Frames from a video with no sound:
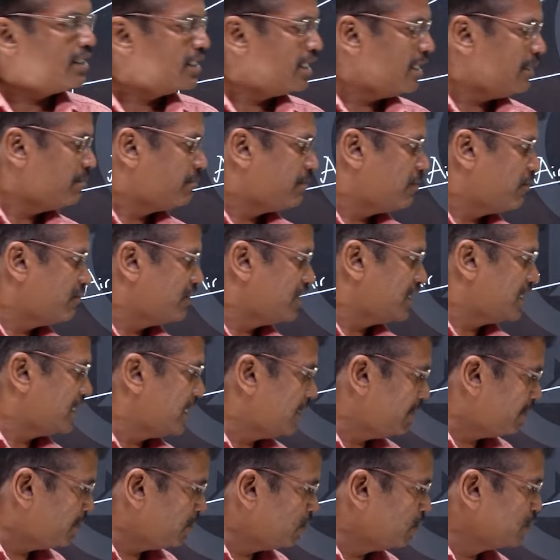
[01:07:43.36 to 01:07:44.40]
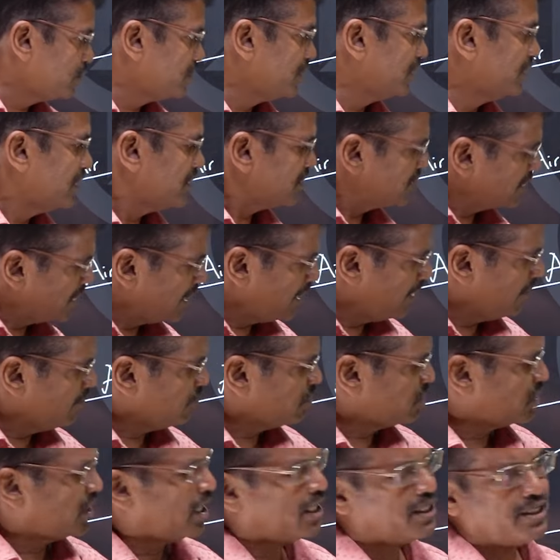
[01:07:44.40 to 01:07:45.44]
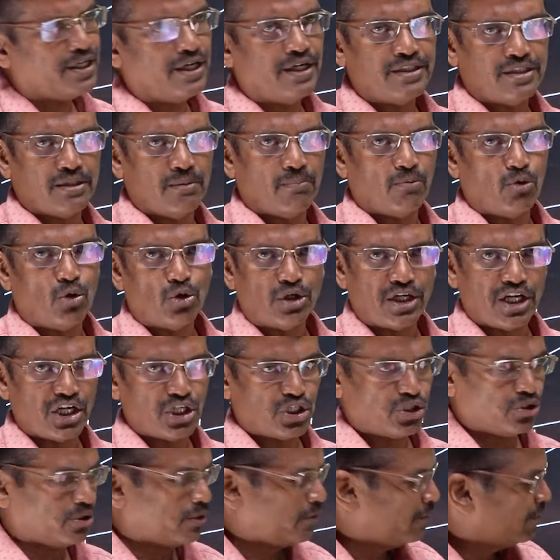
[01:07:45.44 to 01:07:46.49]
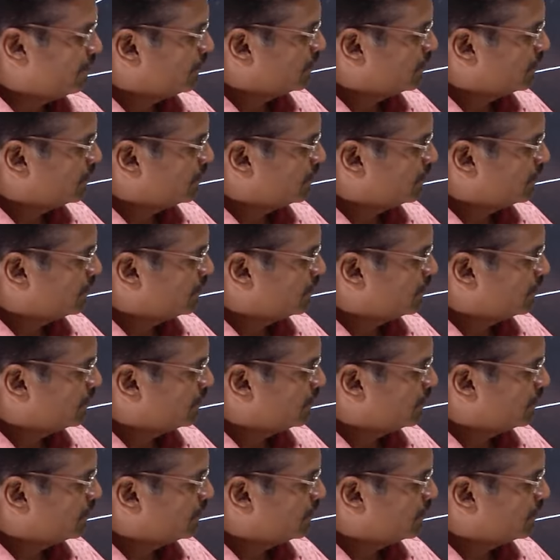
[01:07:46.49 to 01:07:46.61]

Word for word: keep we keep using the same standard sim notation.